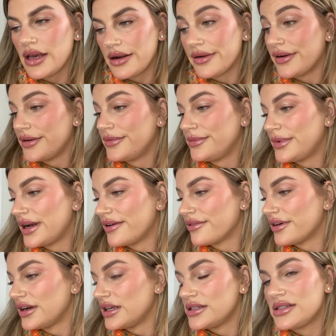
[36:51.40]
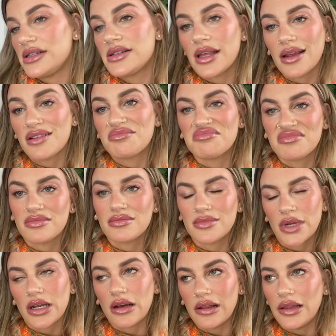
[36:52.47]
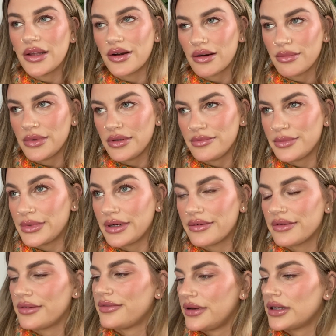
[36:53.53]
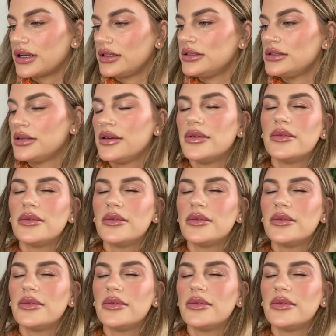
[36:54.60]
I don't know, whatever it is, it's like not glitter, but whatever the fuck it is.